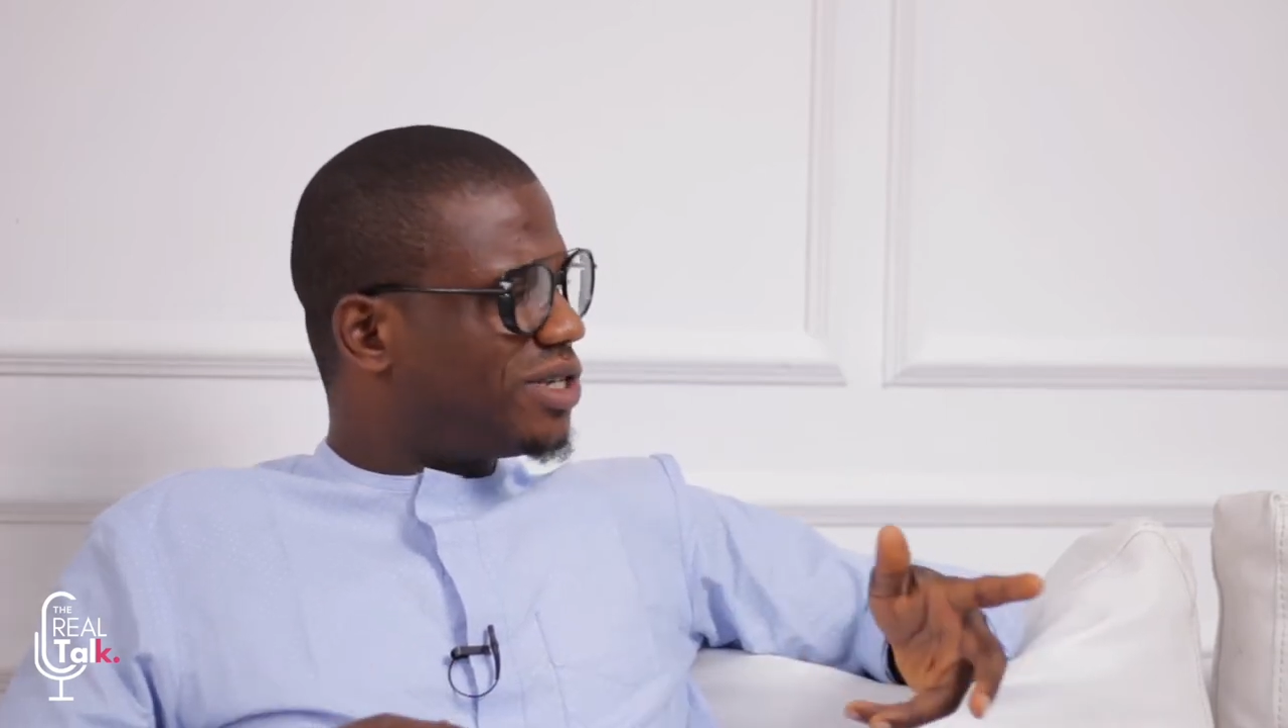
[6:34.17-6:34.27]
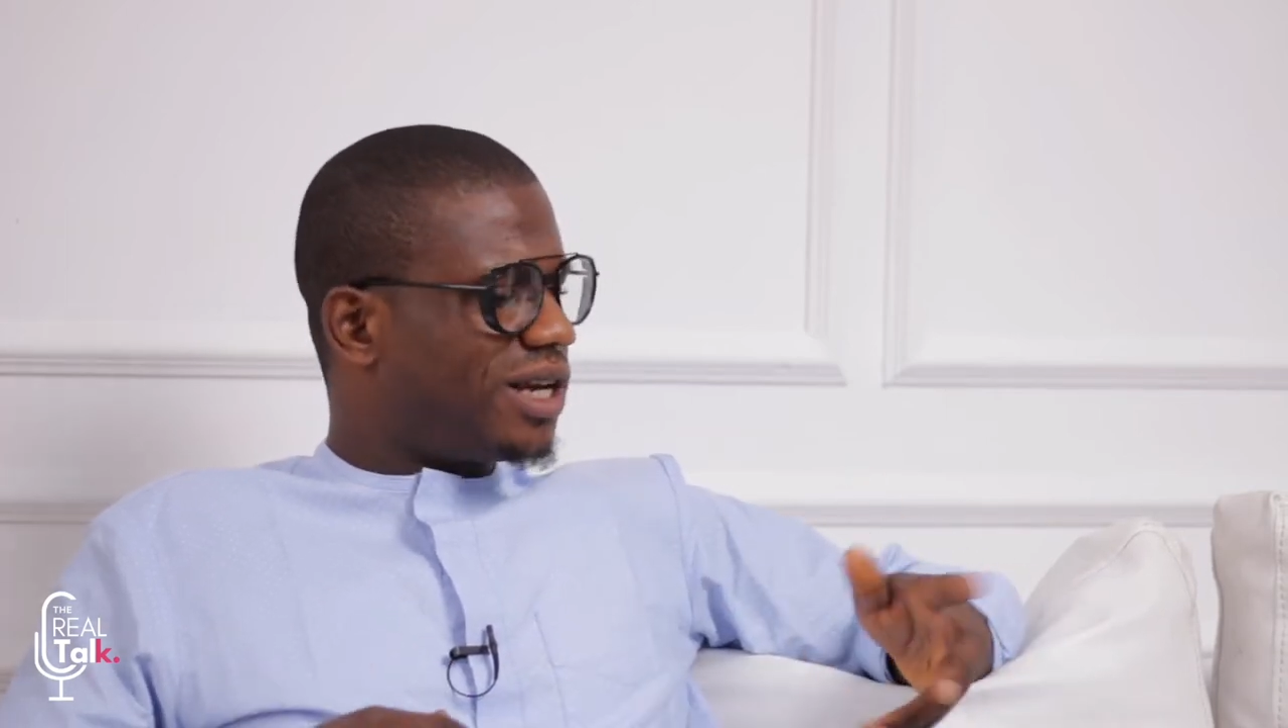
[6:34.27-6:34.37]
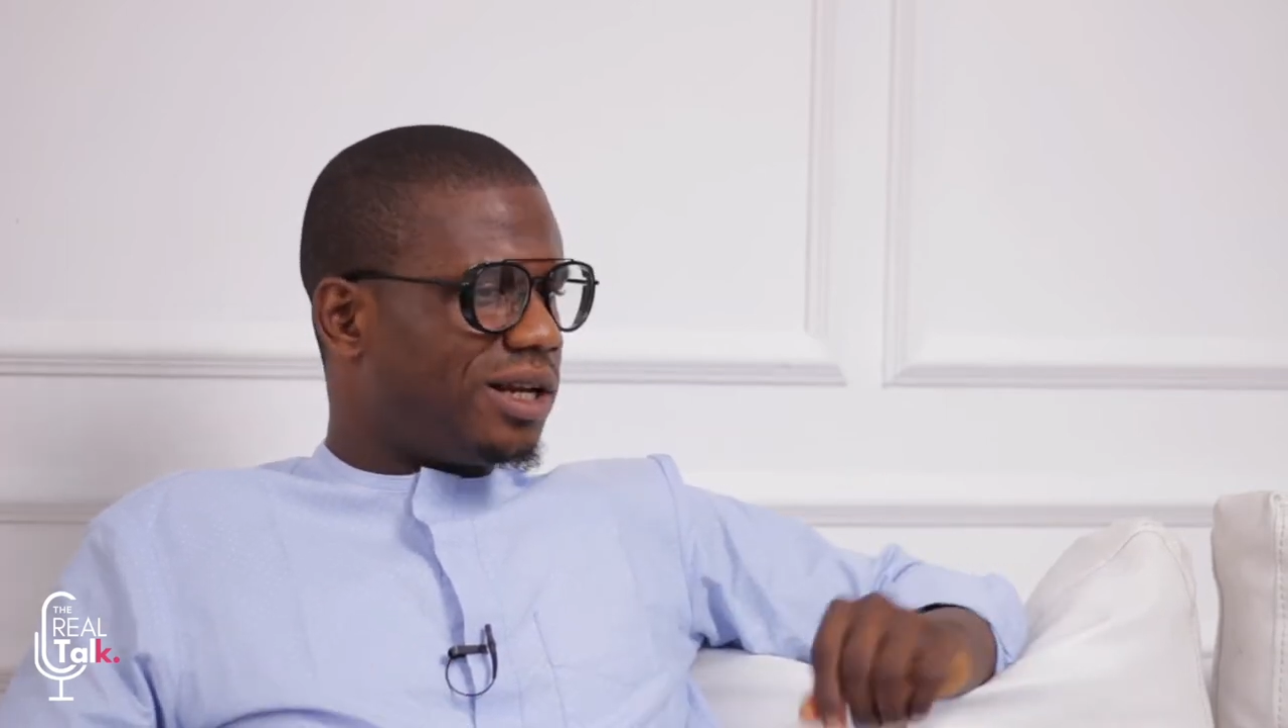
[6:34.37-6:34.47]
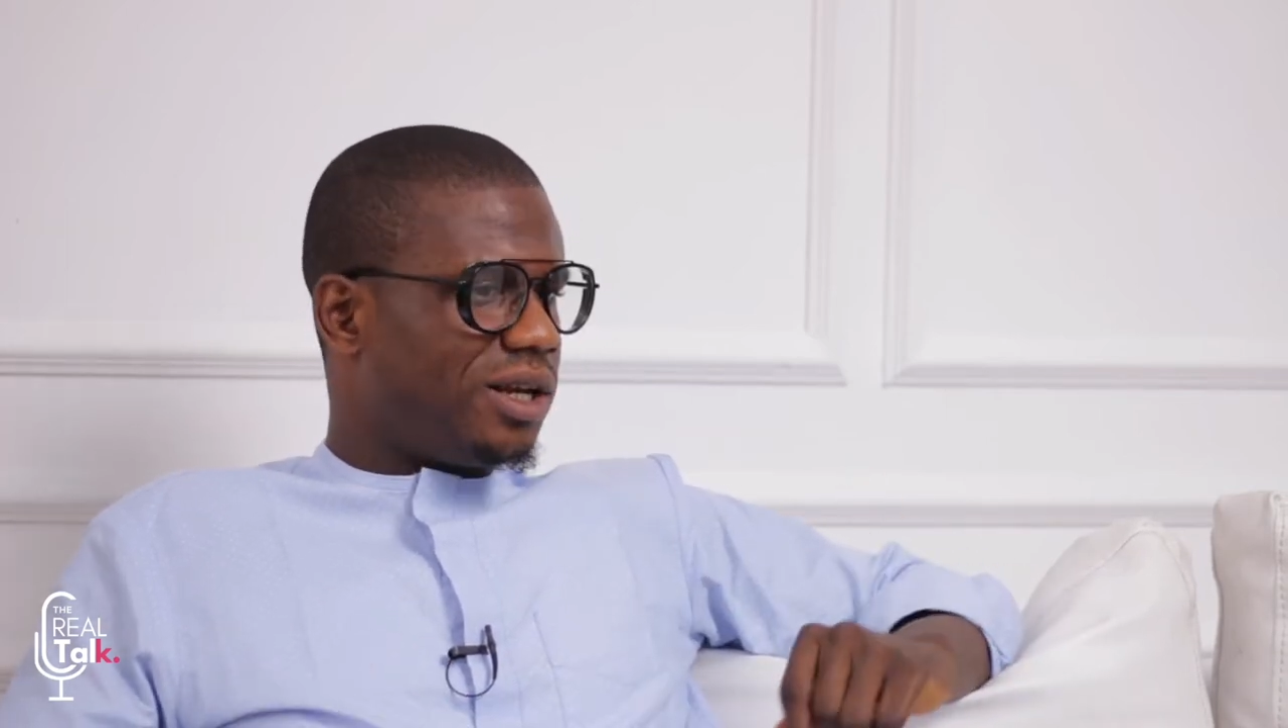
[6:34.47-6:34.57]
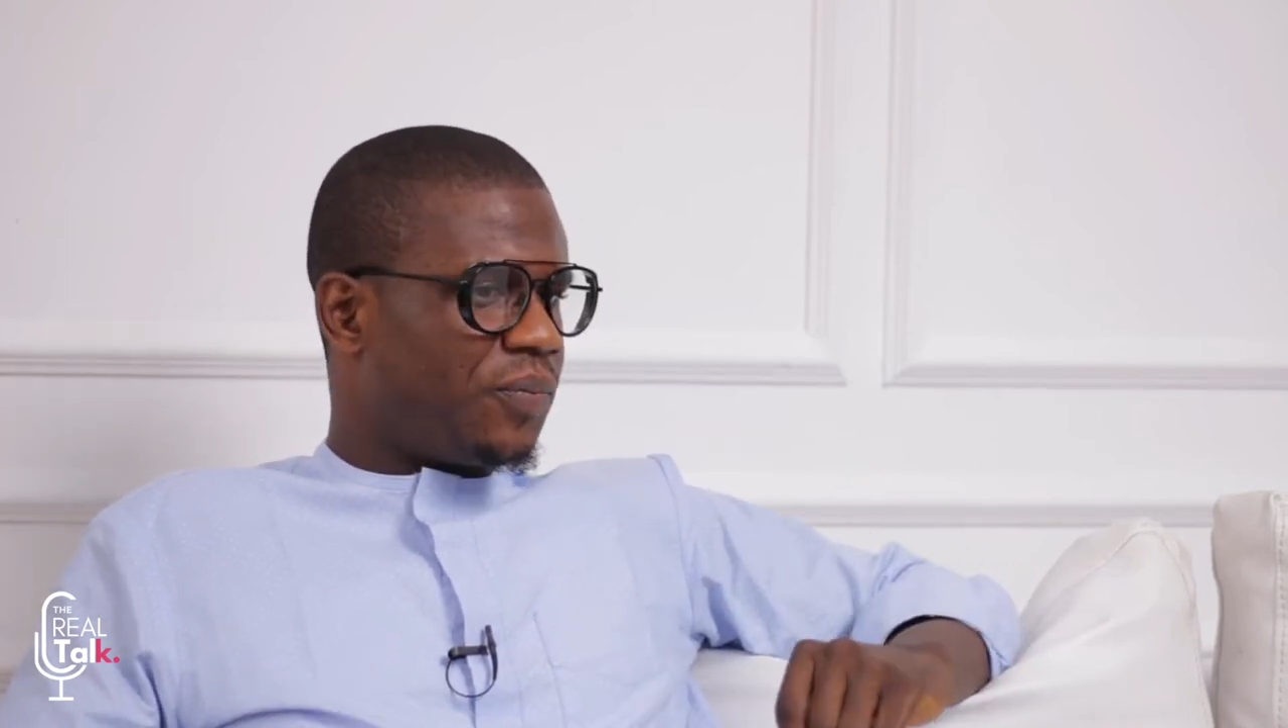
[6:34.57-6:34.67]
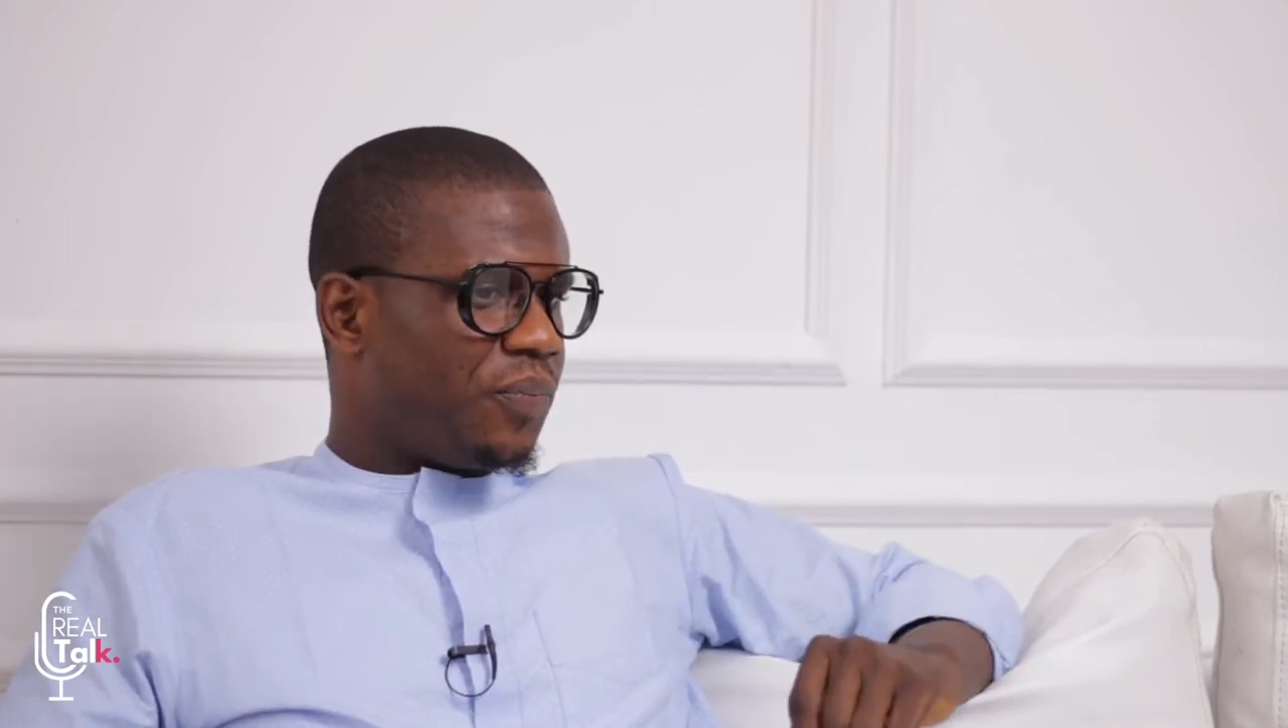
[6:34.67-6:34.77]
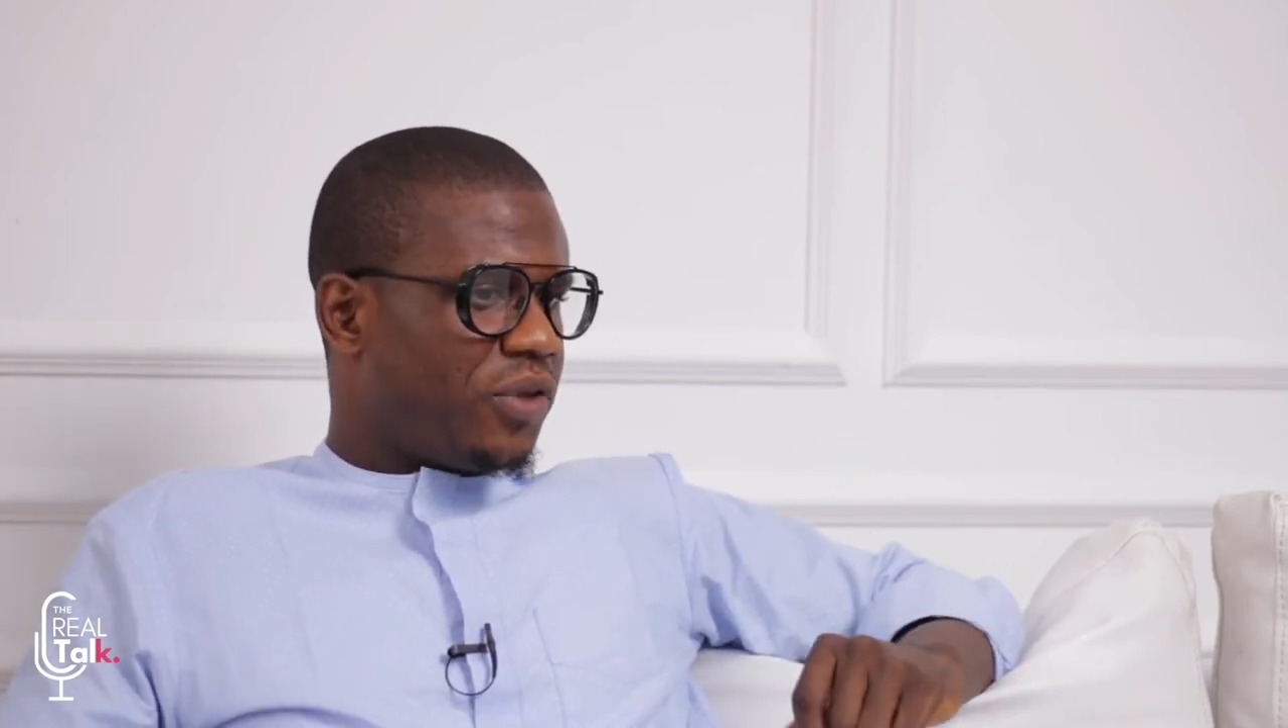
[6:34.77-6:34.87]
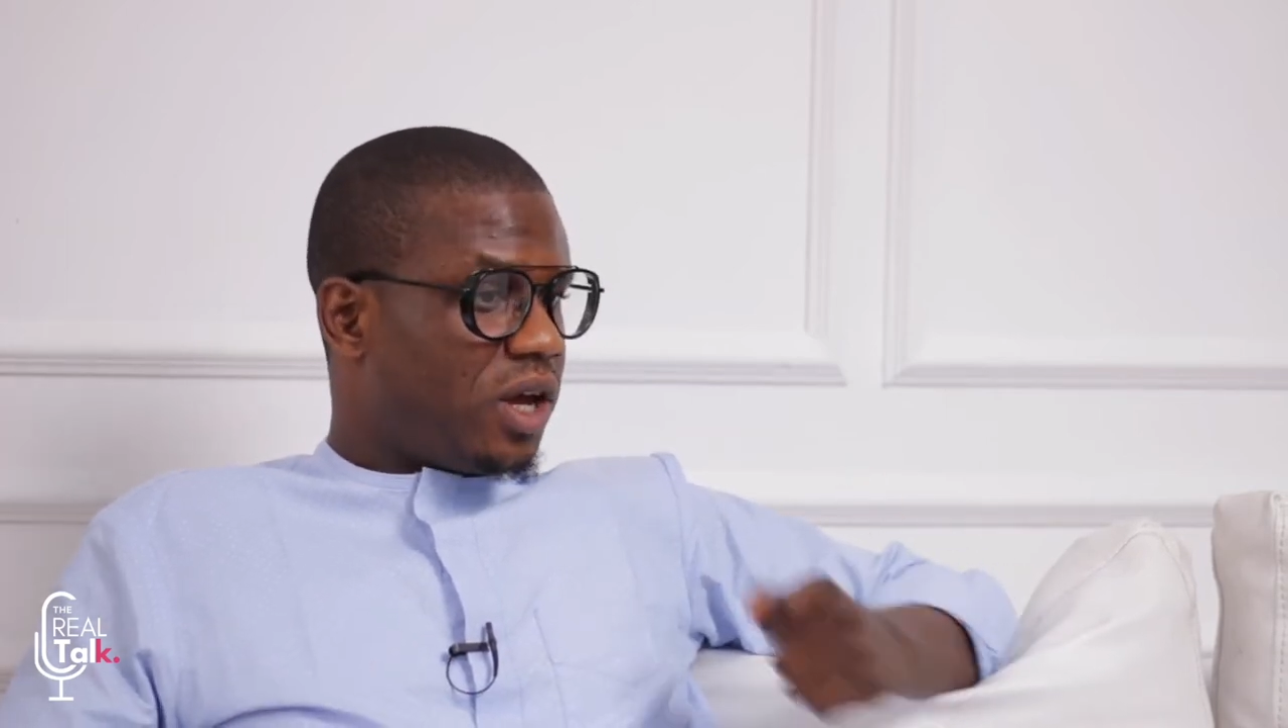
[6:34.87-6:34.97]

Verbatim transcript: recently.